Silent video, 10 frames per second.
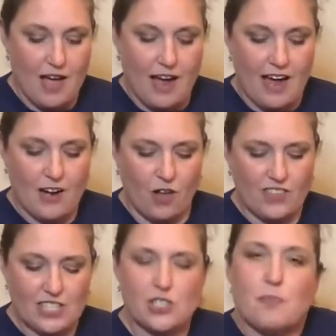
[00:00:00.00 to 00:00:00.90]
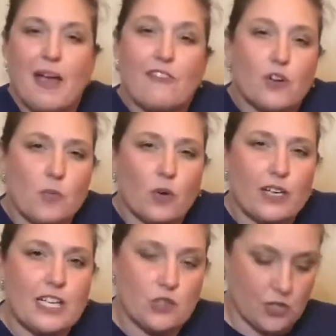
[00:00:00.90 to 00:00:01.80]
and these just make for a more
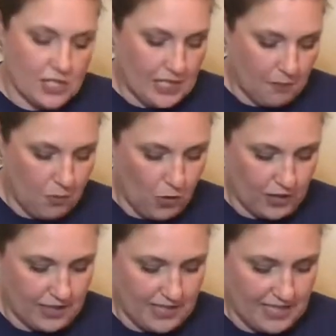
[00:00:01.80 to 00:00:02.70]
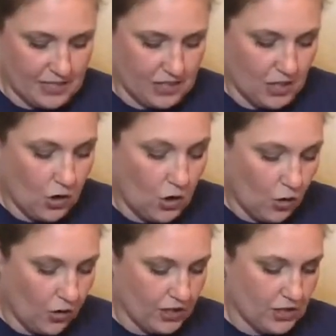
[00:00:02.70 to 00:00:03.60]
interesting board. These
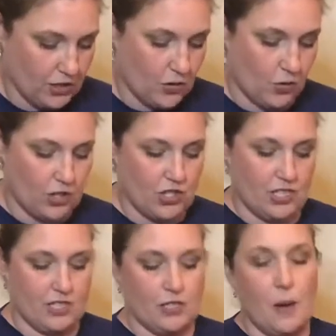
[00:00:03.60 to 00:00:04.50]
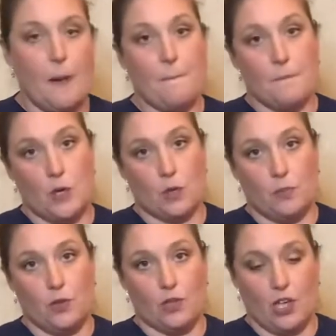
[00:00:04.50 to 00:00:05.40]
gorgeous, gorgeous
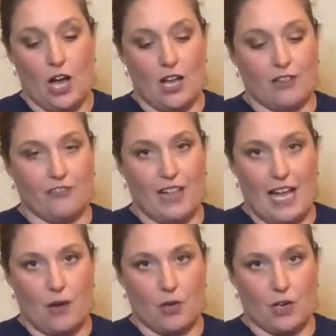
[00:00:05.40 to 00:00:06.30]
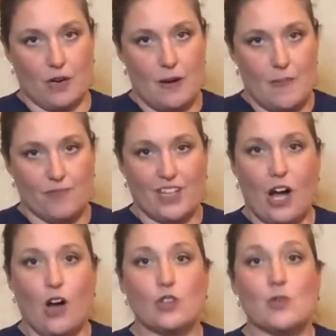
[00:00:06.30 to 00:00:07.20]
purple cauliflower. They
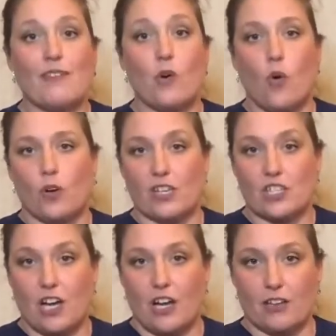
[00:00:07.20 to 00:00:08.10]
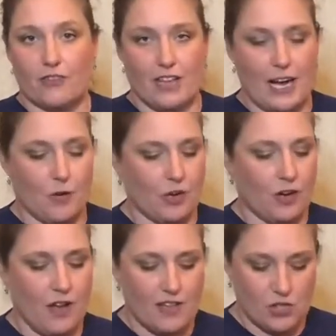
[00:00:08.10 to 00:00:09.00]
also have orange cauliflower.
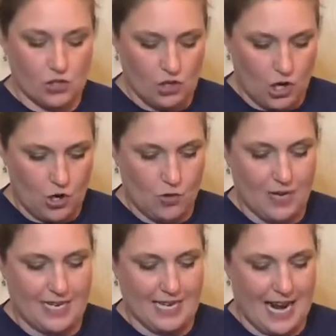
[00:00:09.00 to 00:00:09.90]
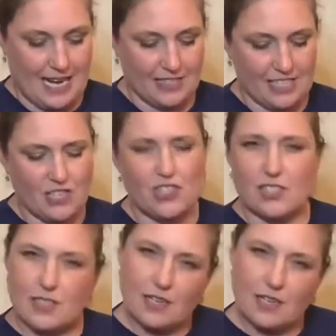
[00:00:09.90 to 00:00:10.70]
So nice, and just